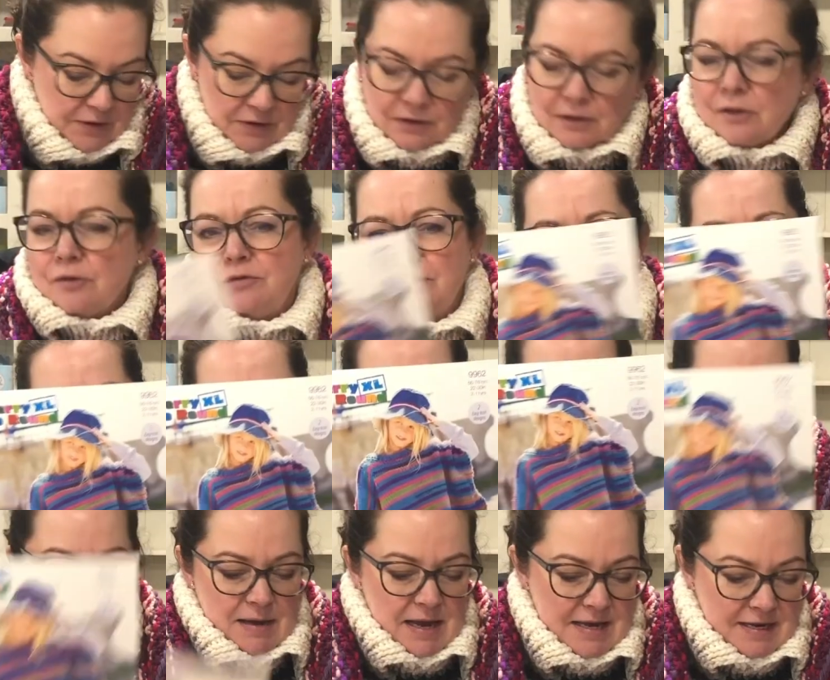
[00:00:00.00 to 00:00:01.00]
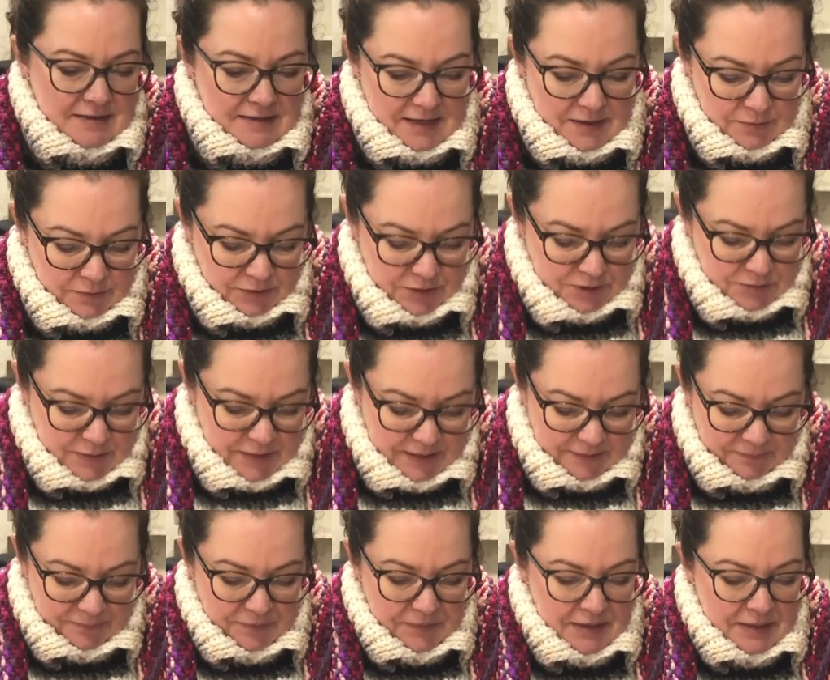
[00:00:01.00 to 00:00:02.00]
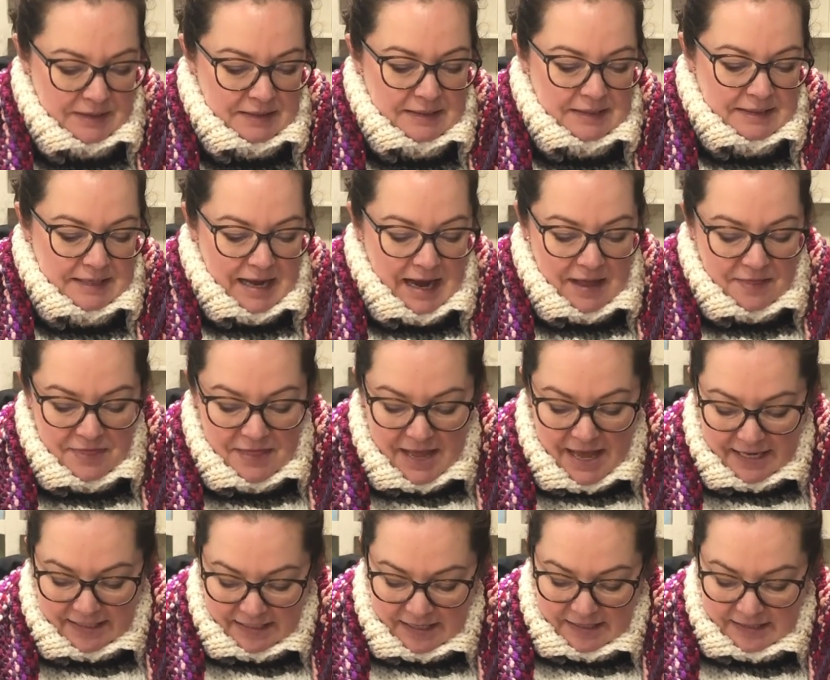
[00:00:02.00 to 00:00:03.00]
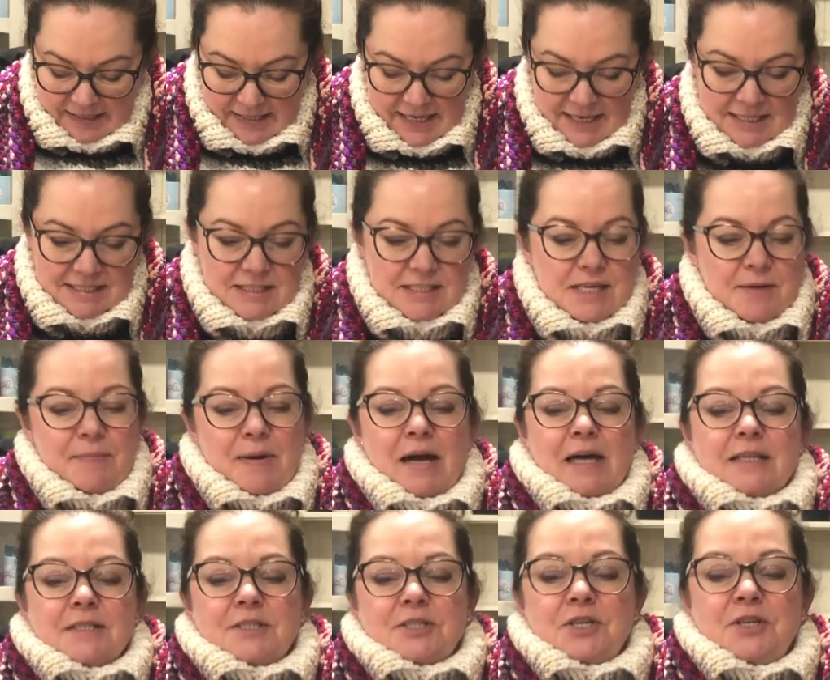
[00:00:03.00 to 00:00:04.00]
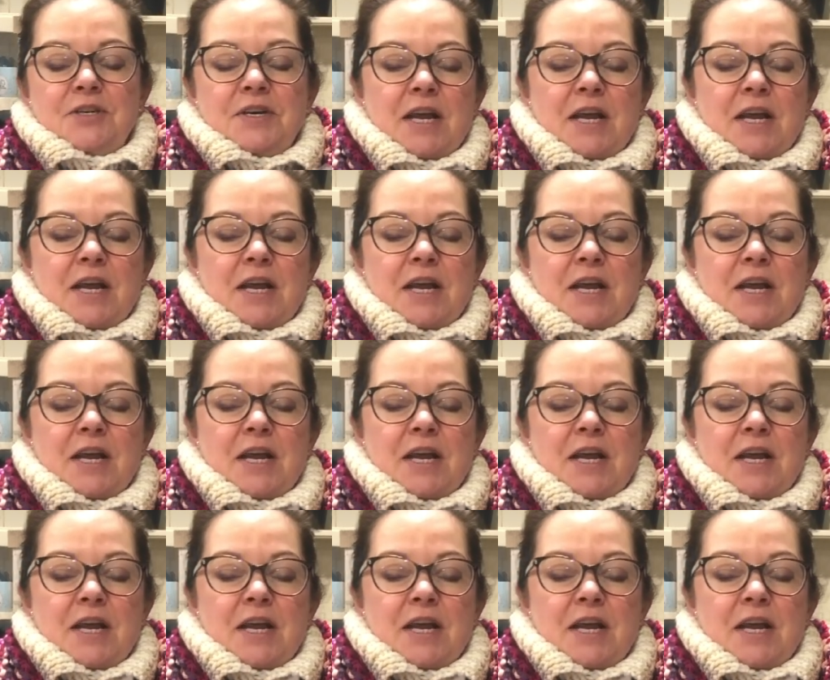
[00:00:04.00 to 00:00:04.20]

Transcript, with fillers: Lovely easy make that one as well. And then this pattern,